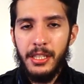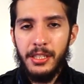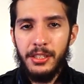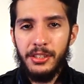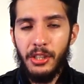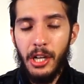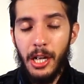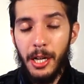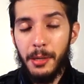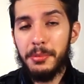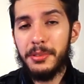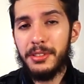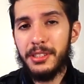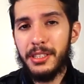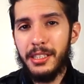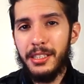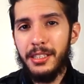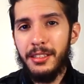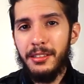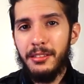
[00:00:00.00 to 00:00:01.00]
So,
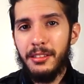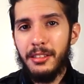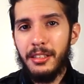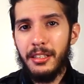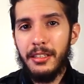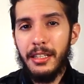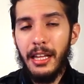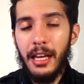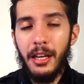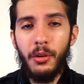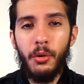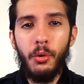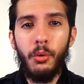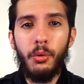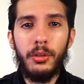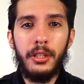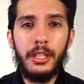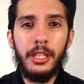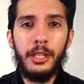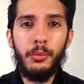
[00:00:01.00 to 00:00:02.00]
obviously, not
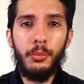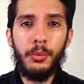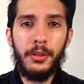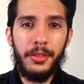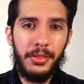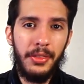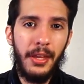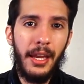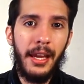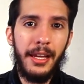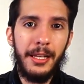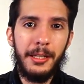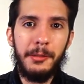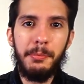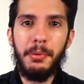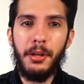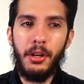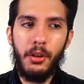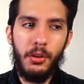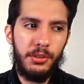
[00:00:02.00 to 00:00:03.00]
only with that,
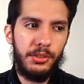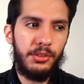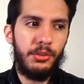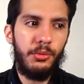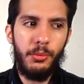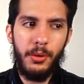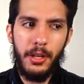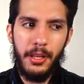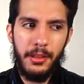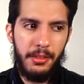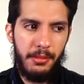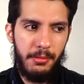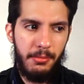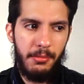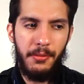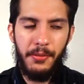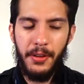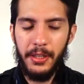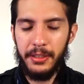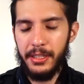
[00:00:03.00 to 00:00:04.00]
but also with
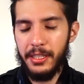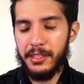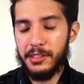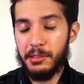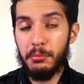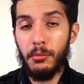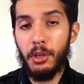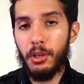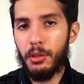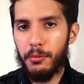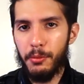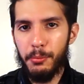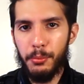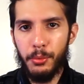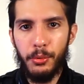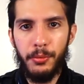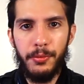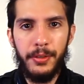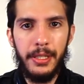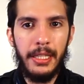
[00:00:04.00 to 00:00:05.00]
the fact that it's a Marvel
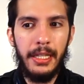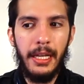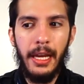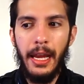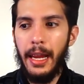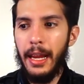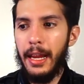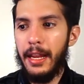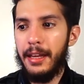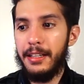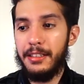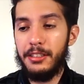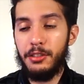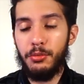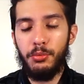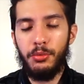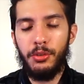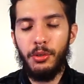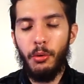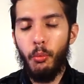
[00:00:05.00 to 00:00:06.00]
movie and it's
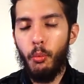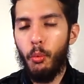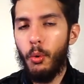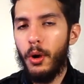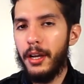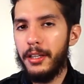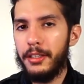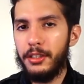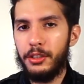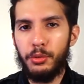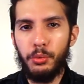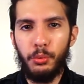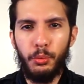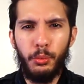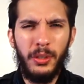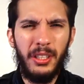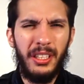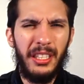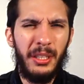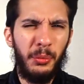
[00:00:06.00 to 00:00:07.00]
the one to
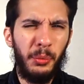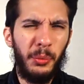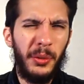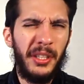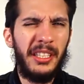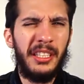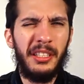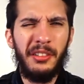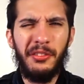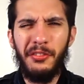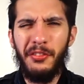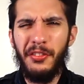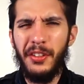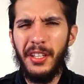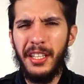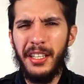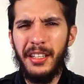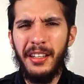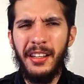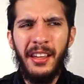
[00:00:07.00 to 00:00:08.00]
really
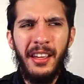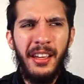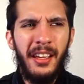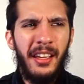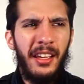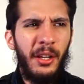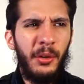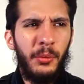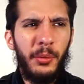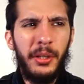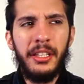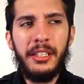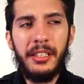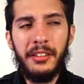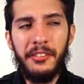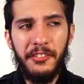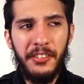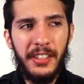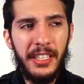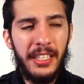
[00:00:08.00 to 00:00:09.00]
reconvene
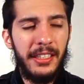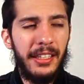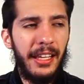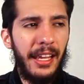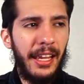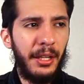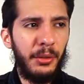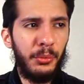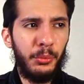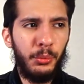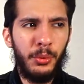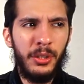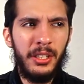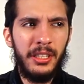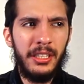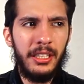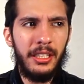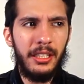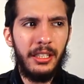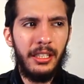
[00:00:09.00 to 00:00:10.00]
and
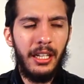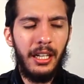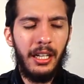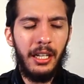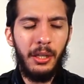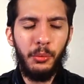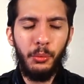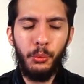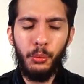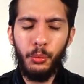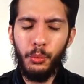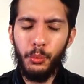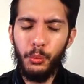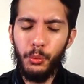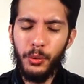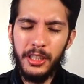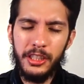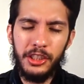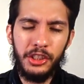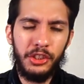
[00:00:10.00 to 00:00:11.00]
really
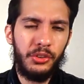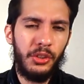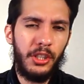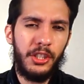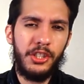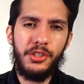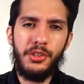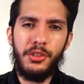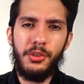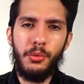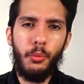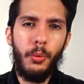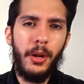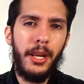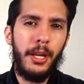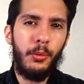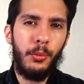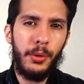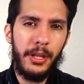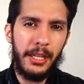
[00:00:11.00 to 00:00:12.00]
restructure the
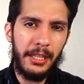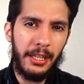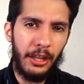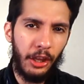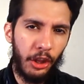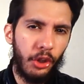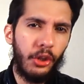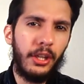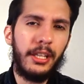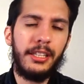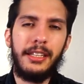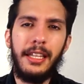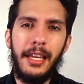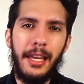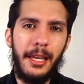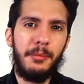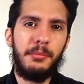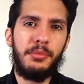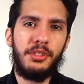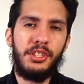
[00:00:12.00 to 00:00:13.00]
way we look at the
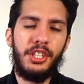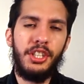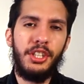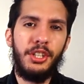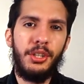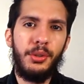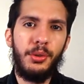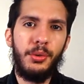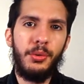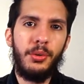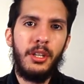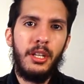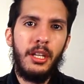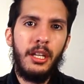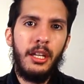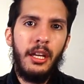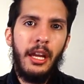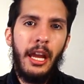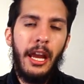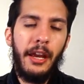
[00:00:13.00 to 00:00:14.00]
MCU
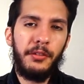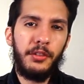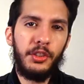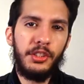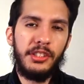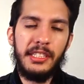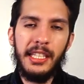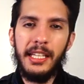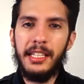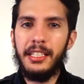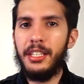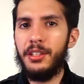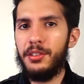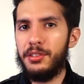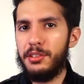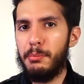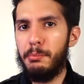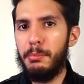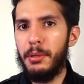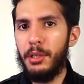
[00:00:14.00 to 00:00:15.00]
after 10
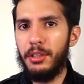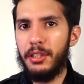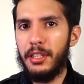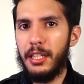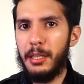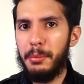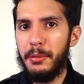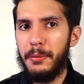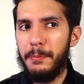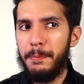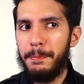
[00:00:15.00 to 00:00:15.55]
years of buildup,